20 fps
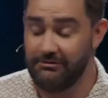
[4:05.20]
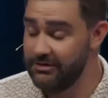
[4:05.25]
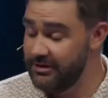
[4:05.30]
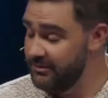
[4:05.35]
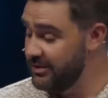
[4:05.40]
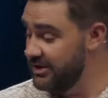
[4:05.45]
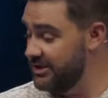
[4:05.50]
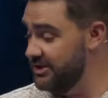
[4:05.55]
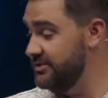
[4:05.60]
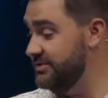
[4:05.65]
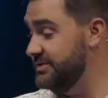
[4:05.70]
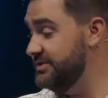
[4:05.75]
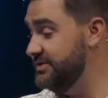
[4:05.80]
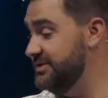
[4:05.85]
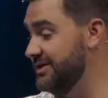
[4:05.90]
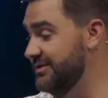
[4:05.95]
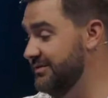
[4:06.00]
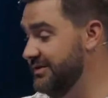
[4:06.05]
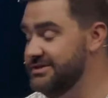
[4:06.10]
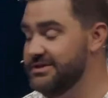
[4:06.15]
want to do a
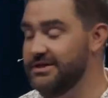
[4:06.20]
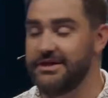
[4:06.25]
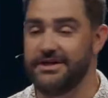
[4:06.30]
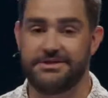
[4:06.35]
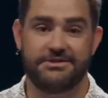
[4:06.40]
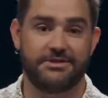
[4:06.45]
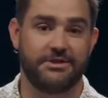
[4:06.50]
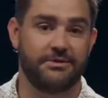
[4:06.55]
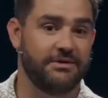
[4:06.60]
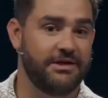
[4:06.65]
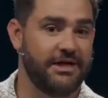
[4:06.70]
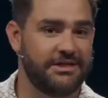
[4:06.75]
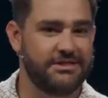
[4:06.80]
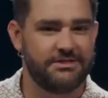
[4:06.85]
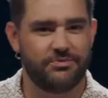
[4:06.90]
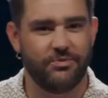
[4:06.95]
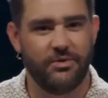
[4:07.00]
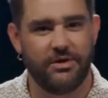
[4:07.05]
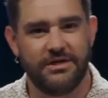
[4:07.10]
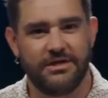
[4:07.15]
series on Esther, but I just
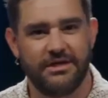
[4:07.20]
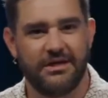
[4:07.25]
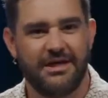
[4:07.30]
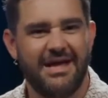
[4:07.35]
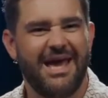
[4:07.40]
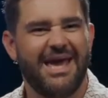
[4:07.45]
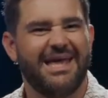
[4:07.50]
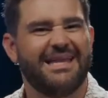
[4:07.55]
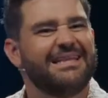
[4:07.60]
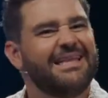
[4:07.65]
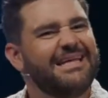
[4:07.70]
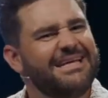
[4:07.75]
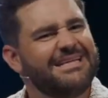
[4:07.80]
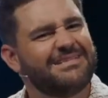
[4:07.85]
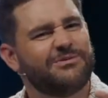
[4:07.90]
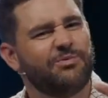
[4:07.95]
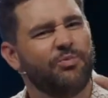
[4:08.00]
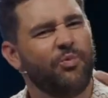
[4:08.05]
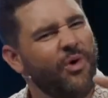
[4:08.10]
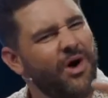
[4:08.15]
wanted to, at
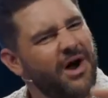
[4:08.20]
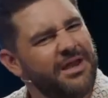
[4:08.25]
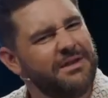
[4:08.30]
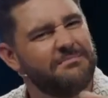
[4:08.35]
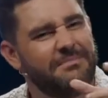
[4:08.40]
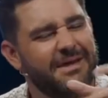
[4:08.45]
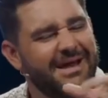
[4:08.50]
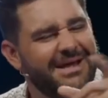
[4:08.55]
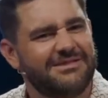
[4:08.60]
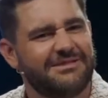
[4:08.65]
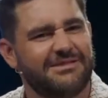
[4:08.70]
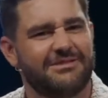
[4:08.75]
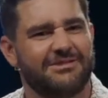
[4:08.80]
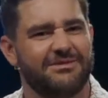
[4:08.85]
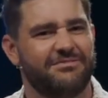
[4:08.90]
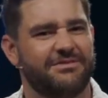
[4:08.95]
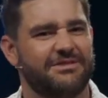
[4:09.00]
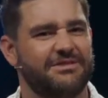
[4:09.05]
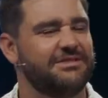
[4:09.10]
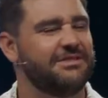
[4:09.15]
least one message of
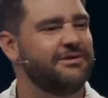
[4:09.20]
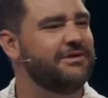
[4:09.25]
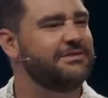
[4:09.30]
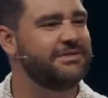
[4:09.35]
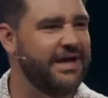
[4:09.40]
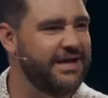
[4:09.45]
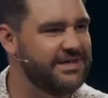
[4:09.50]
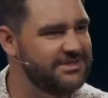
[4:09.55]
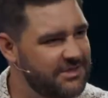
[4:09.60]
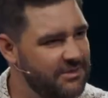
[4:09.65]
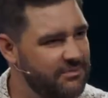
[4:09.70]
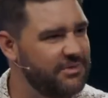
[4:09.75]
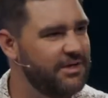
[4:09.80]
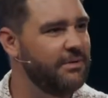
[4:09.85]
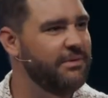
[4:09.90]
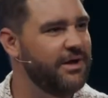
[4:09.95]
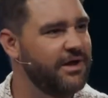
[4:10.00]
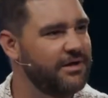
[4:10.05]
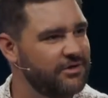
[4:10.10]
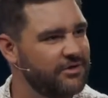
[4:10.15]
this series has to be
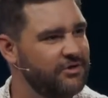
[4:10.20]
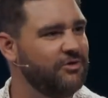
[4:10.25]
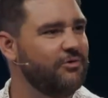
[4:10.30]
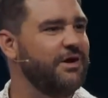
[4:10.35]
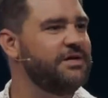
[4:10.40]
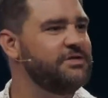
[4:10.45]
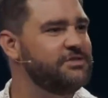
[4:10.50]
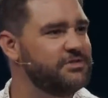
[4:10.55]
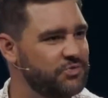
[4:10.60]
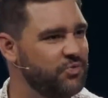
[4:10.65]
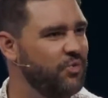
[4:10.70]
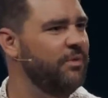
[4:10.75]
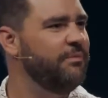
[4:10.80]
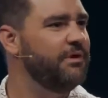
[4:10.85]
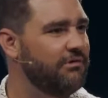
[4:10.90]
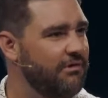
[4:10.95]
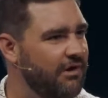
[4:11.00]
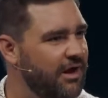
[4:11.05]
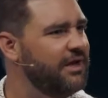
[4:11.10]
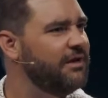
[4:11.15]
about a courageous woman,
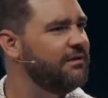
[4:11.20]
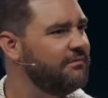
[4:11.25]
right?